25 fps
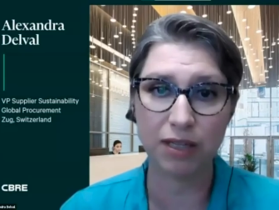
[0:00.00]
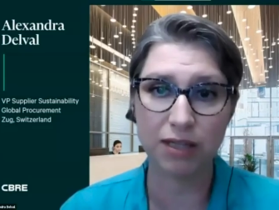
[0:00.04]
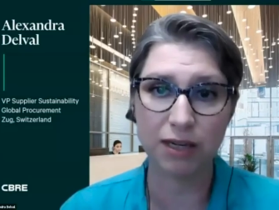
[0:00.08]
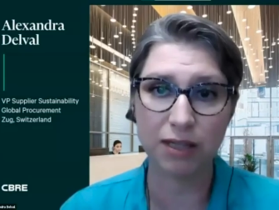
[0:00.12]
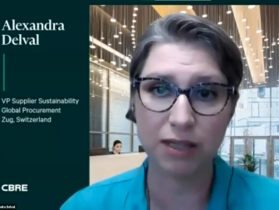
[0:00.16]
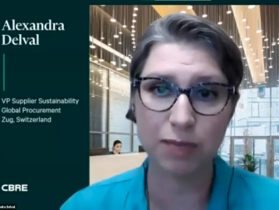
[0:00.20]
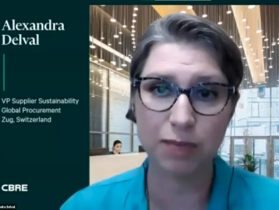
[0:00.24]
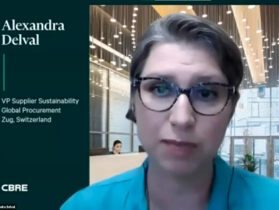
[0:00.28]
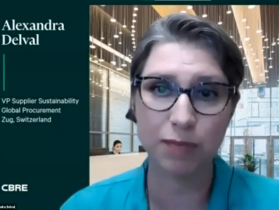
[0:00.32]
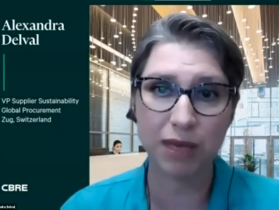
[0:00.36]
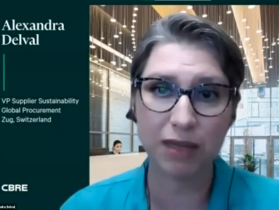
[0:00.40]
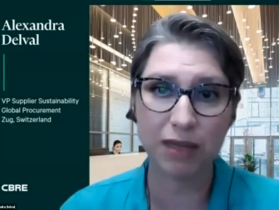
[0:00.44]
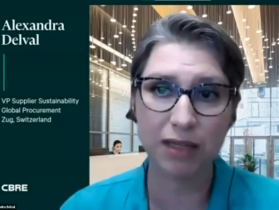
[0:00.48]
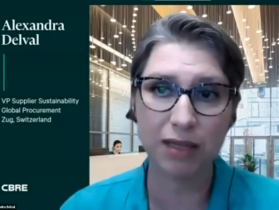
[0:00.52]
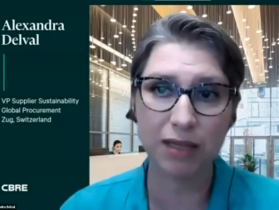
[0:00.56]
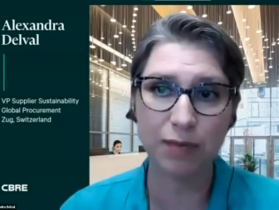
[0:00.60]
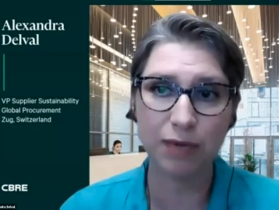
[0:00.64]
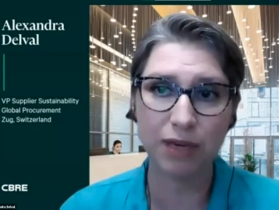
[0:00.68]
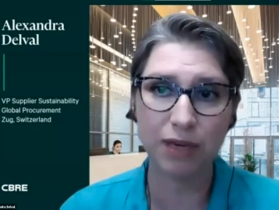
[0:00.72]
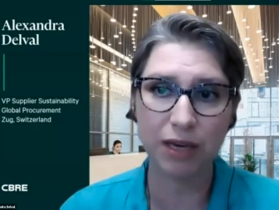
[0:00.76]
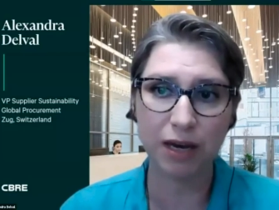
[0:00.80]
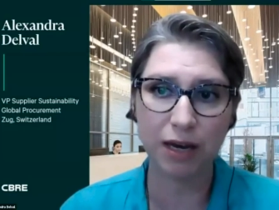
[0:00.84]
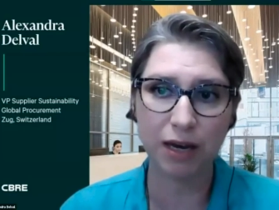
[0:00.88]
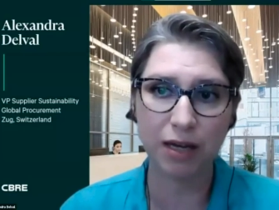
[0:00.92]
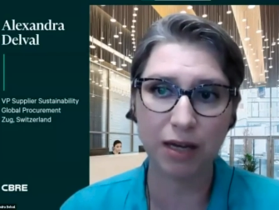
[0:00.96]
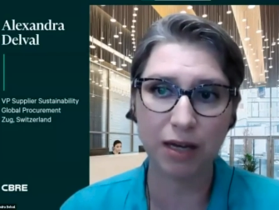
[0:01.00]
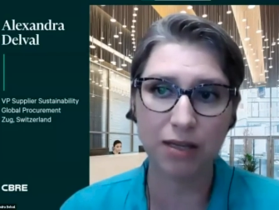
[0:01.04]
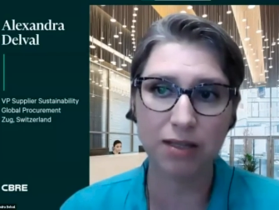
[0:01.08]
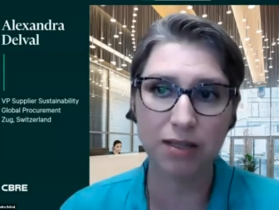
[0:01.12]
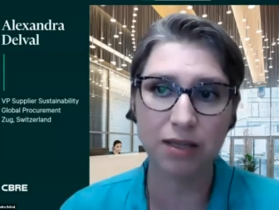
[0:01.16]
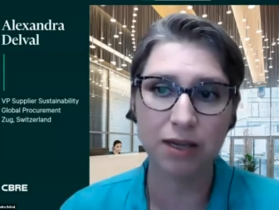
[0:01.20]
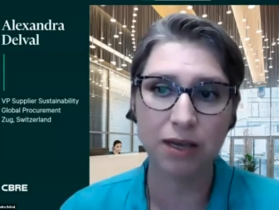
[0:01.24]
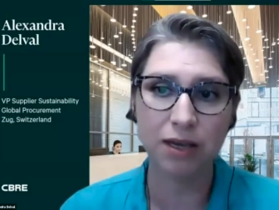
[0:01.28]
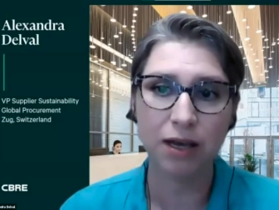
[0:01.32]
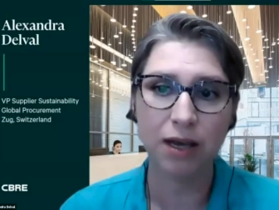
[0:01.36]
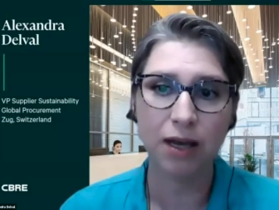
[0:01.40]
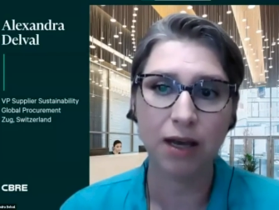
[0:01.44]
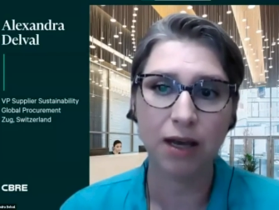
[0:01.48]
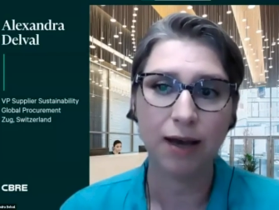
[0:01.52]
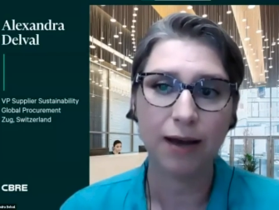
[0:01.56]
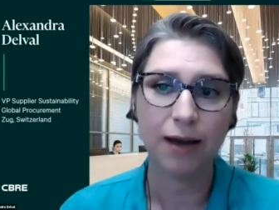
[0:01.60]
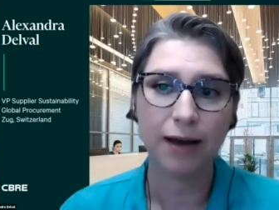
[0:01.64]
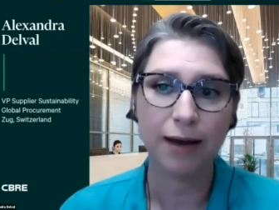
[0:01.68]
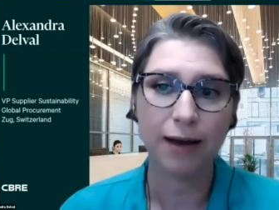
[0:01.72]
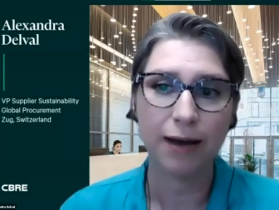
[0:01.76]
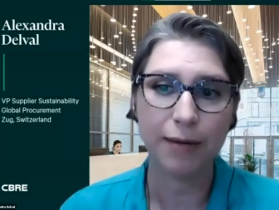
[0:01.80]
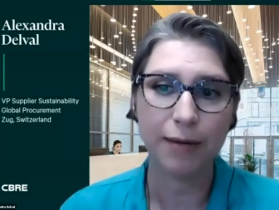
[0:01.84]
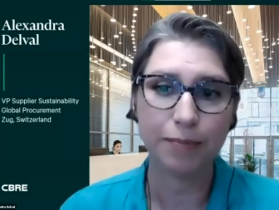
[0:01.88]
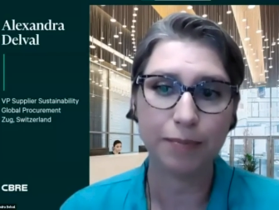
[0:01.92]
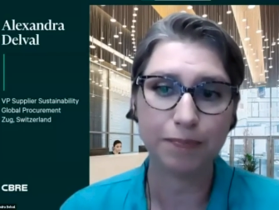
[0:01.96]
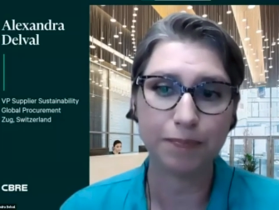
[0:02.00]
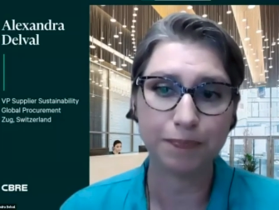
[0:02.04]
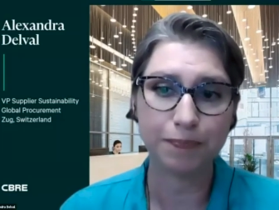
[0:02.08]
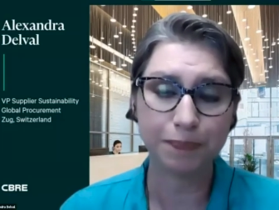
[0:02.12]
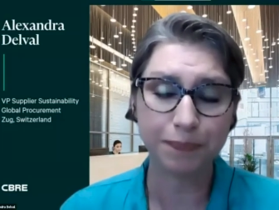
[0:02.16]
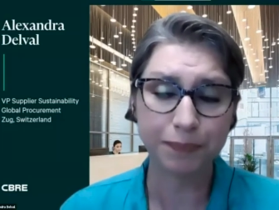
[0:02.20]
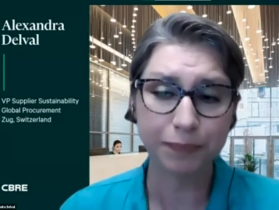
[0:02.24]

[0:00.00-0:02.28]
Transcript: and it's mainly because um,